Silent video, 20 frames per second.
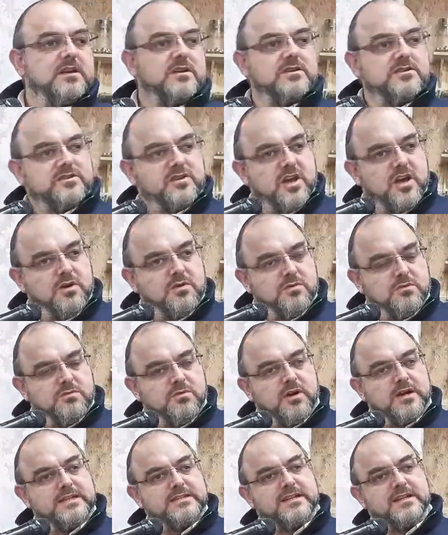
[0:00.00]
So
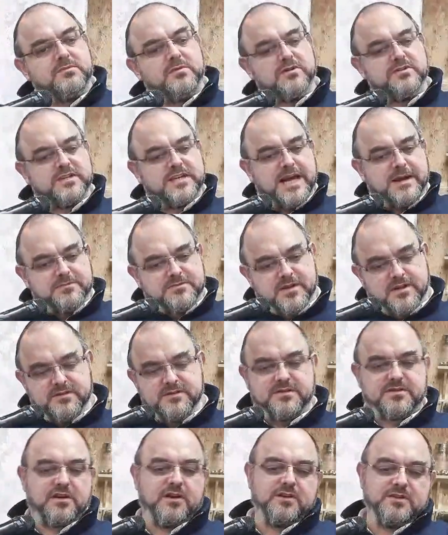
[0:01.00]
what he did was he kept
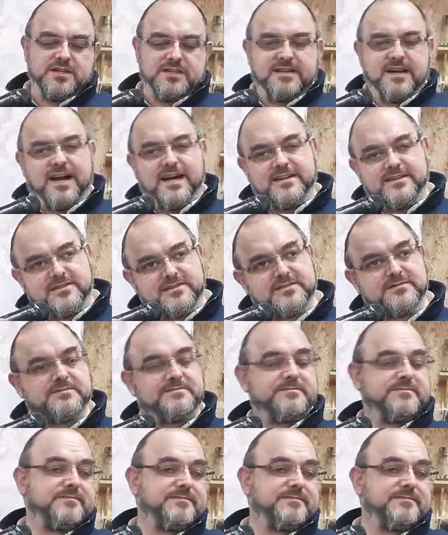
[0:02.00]
on throwing the dice,